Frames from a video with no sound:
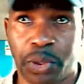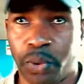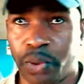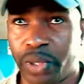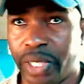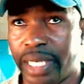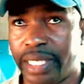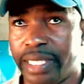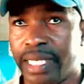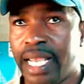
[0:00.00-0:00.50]

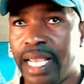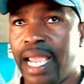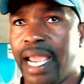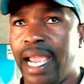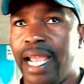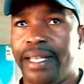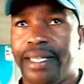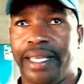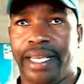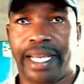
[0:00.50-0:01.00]
days,
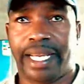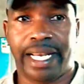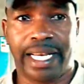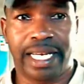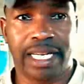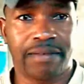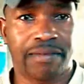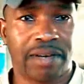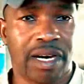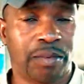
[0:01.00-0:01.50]
and they can
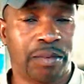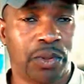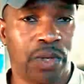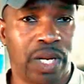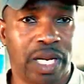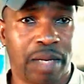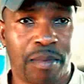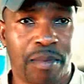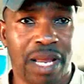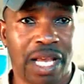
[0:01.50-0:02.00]
live up to
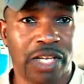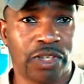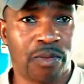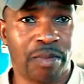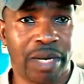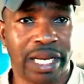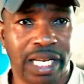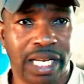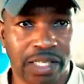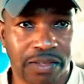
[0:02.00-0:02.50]
like plus or
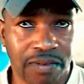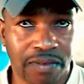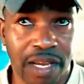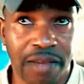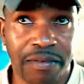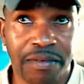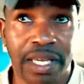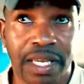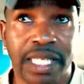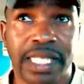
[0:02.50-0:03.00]
minus 5
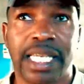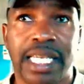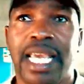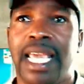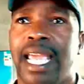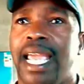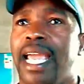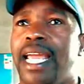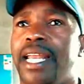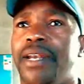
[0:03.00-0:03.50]
years,
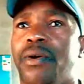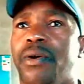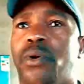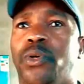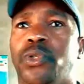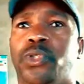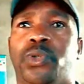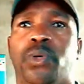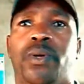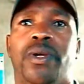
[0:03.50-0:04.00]
and
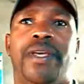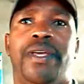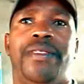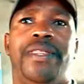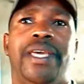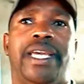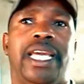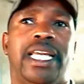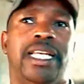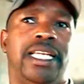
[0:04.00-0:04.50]
also they
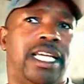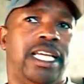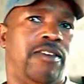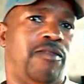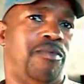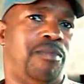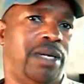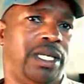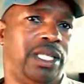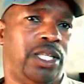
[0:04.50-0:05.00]
can give
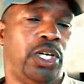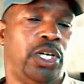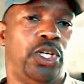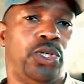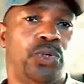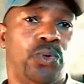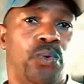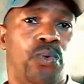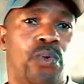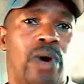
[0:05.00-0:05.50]
birth to
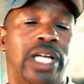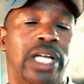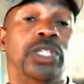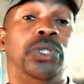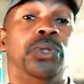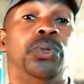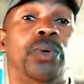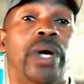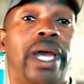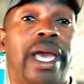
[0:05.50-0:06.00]
1
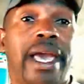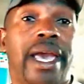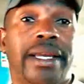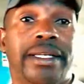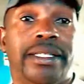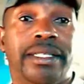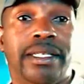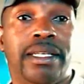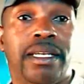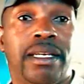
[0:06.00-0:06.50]
to 8
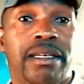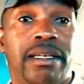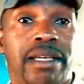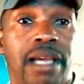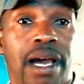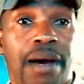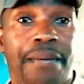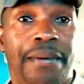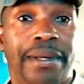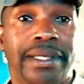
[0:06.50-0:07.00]

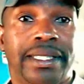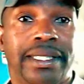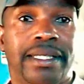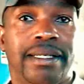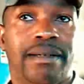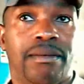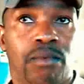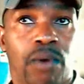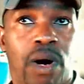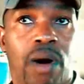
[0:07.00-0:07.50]
young ones.
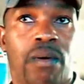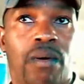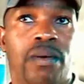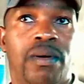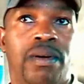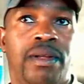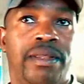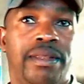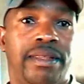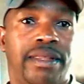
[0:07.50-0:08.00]
Wow,
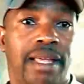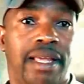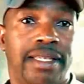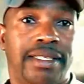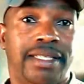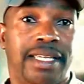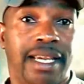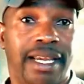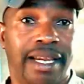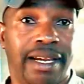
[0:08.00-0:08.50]
that's
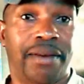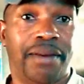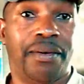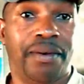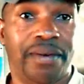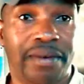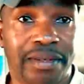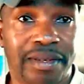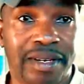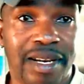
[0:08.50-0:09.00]
a
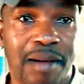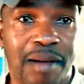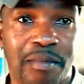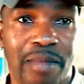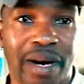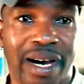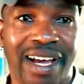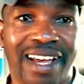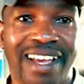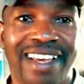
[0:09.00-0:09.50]
good
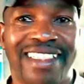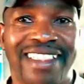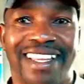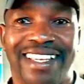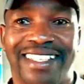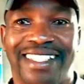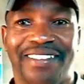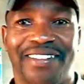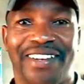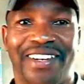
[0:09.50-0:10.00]
number. That's
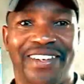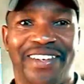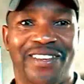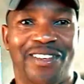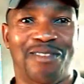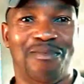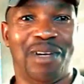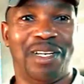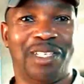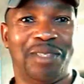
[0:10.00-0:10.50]
a very good
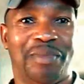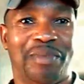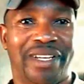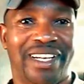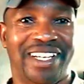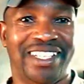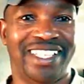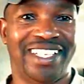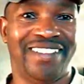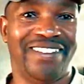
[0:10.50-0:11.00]

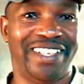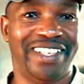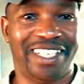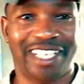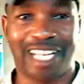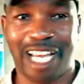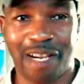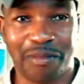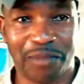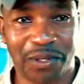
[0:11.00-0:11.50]
multiplication when it
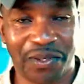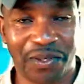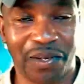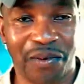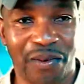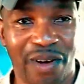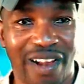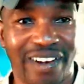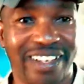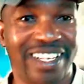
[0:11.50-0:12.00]
comes to the
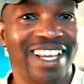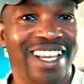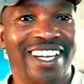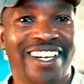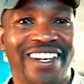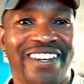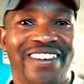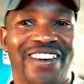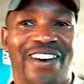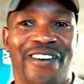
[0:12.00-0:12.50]
world. You
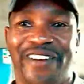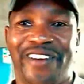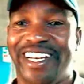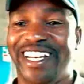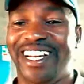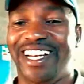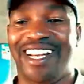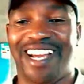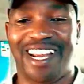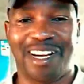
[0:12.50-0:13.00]
know, we
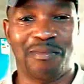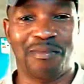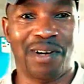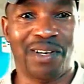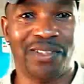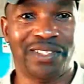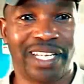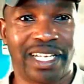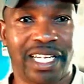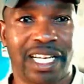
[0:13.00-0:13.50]
need animals
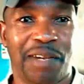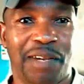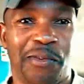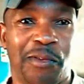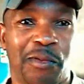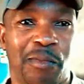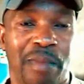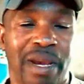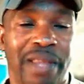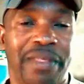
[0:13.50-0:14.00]
that gives
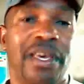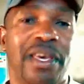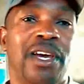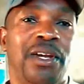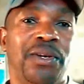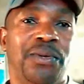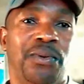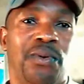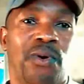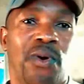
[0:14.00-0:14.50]
birth
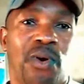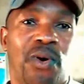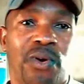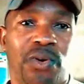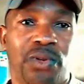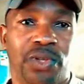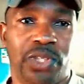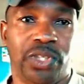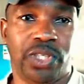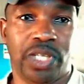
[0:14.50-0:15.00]
to all
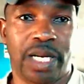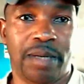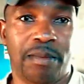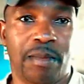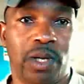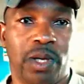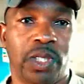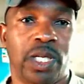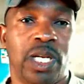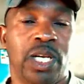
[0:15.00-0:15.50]
these animals,
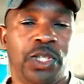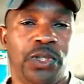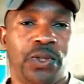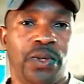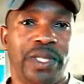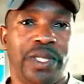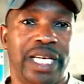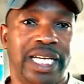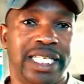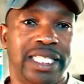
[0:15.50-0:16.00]
so
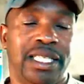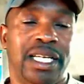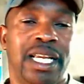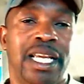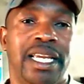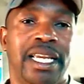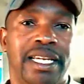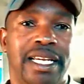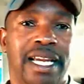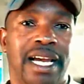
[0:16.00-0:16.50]
that
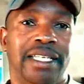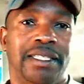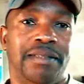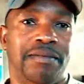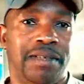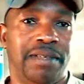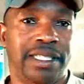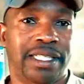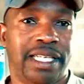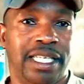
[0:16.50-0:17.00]
yes,
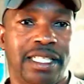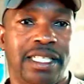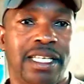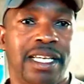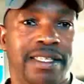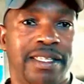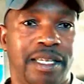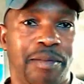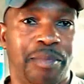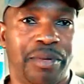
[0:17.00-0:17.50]
versus
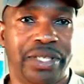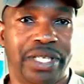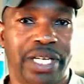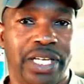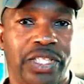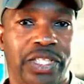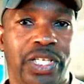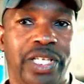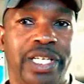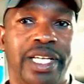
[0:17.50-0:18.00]
the
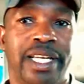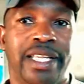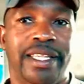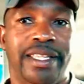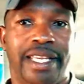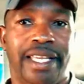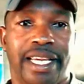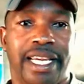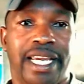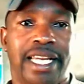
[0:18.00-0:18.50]
predation, they
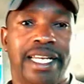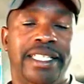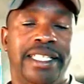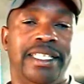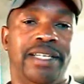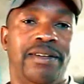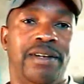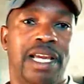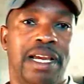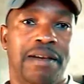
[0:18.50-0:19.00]
can still
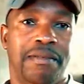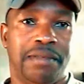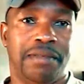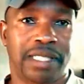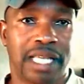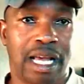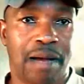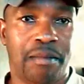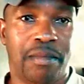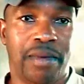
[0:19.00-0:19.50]
have
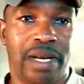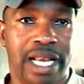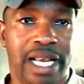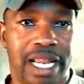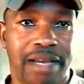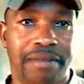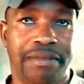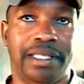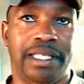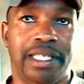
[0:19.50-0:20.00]
some
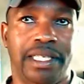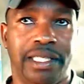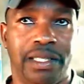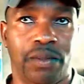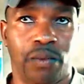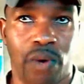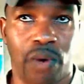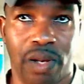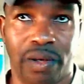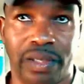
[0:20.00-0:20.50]
left in the
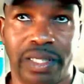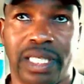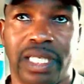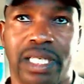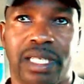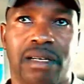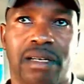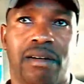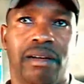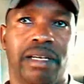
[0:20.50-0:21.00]
world.
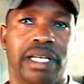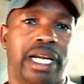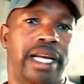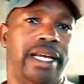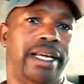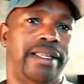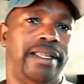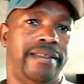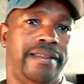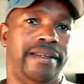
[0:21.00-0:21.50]
Okay,
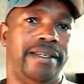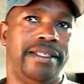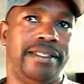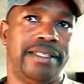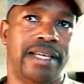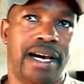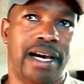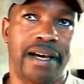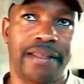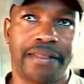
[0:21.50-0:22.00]
these
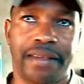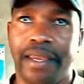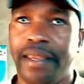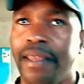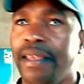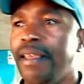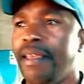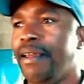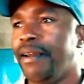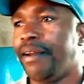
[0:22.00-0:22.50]
are the
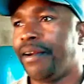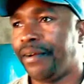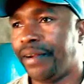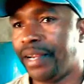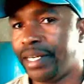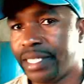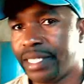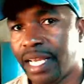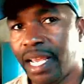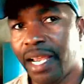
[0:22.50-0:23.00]

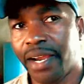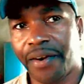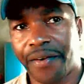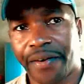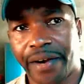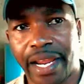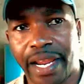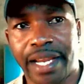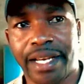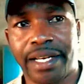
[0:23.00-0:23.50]
greater
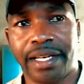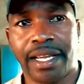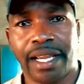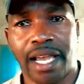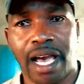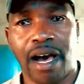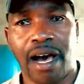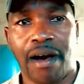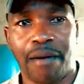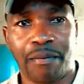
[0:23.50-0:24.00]

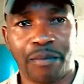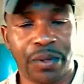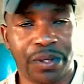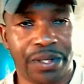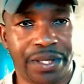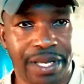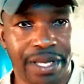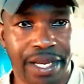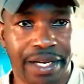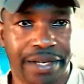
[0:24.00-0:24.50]

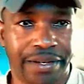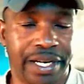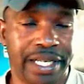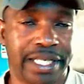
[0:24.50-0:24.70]
Canerats.